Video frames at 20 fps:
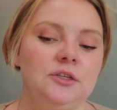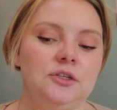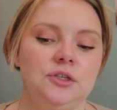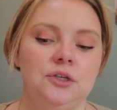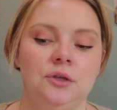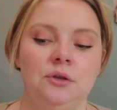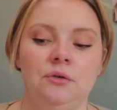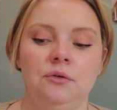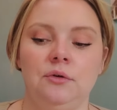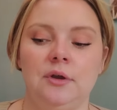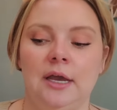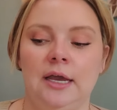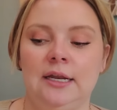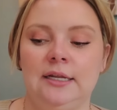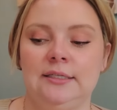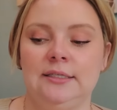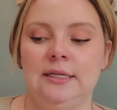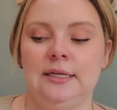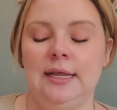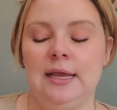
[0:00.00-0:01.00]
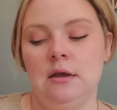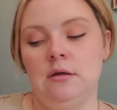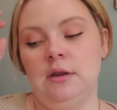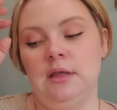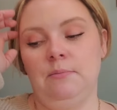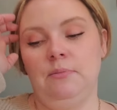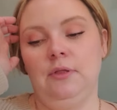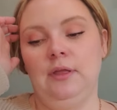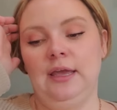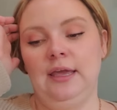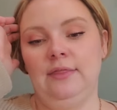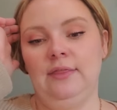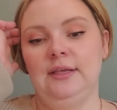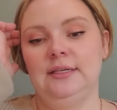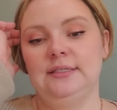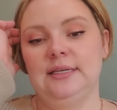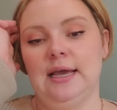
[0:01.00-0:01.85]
to kind of sit down and plan these